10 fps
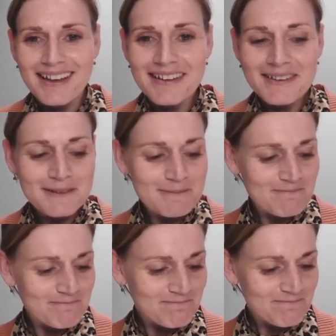
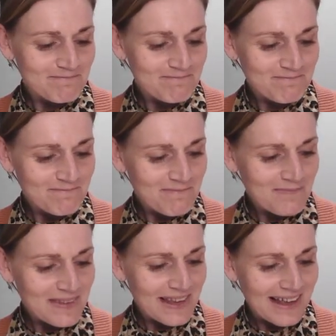
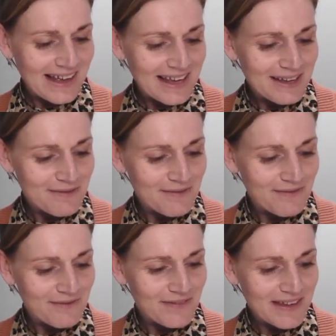I
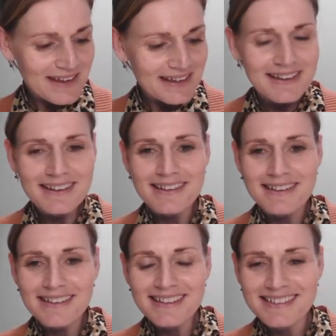think
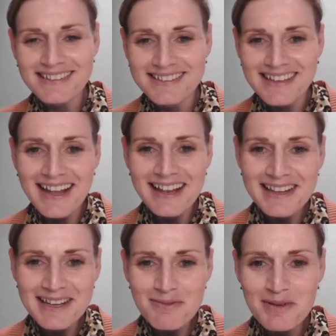this is a
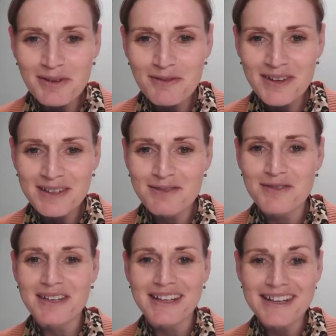little bit of it
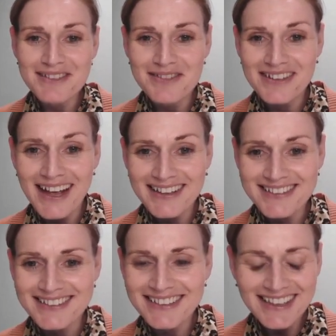for the
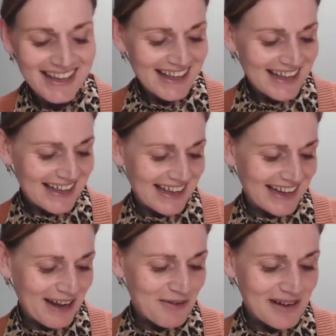introduction.
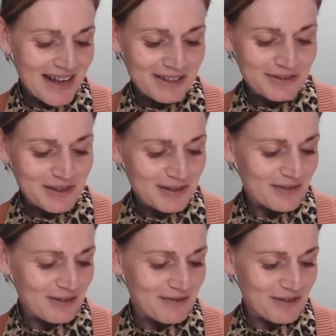And I would like to give
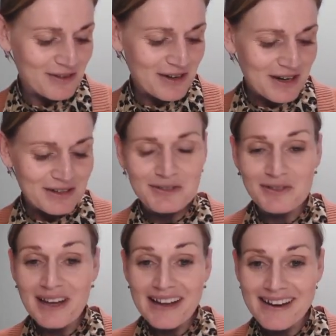the floor to
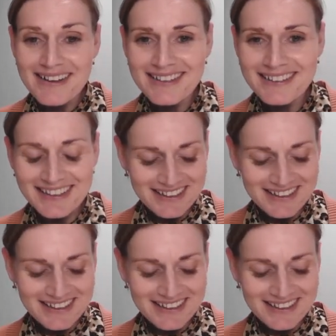Leonard,